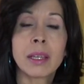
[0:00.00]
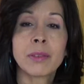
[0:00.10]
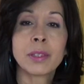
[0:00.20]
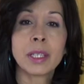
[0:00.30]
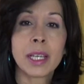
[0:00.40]

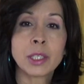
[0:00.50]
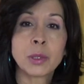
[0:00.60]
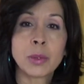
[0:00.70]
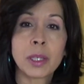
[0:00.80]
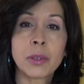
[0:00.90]
If you'd like
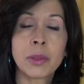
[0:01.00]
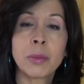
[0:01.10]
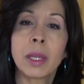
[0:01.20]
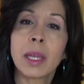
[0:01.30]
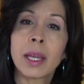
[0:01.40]
to work
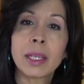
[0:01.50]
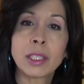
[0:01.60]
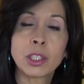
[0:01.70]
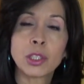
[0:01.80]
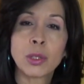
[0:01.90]
with me, I
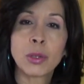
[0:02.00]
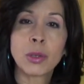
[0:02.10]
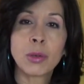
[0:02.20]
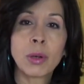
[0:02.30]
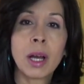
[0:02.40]
can show
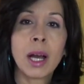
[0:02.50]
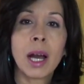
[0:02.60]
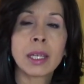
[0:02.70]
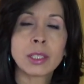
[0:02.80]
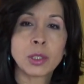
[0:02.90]
you
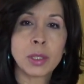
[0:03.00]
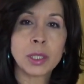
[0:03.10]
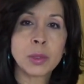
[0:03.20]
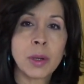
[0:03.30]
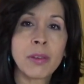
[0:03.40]
how to
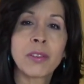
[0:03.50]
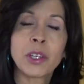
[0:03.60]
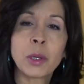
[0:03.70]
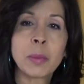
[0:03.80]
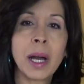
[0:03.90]
dress well for
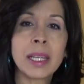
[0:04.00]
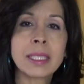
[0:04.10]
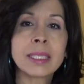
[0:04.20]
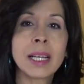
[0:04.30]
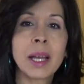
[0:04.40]
your
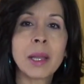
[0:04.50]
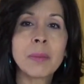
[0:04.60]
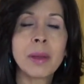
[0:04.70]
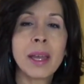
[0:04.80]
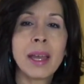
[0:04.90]
body type.